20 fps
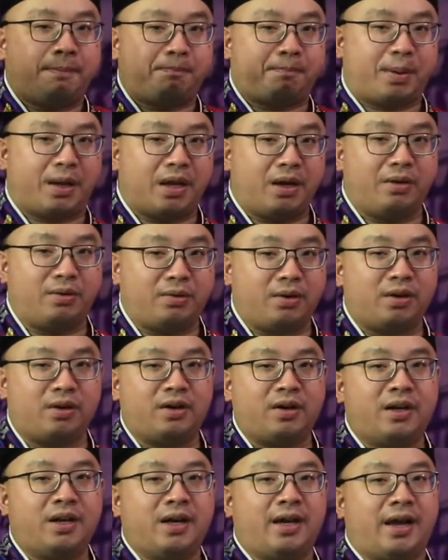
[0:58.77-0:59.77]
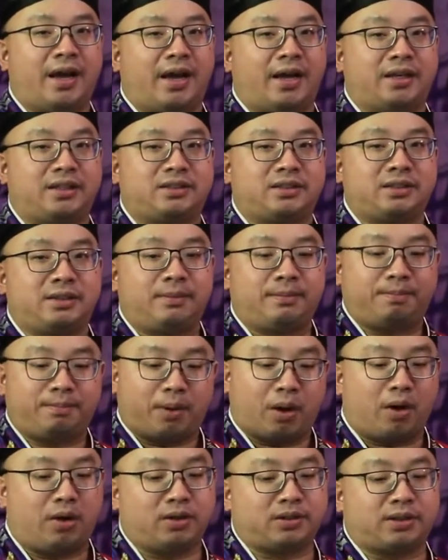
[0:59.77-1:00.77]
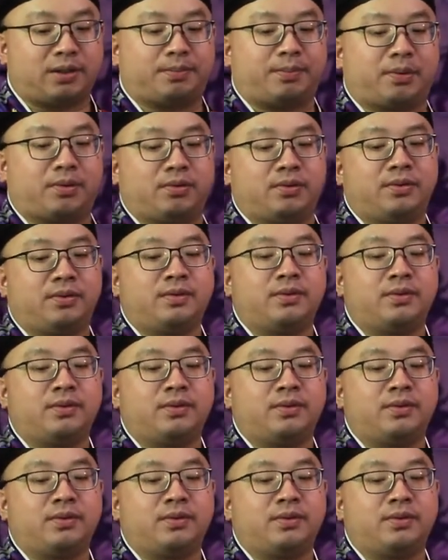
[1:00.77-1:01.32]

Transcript: pure as possible.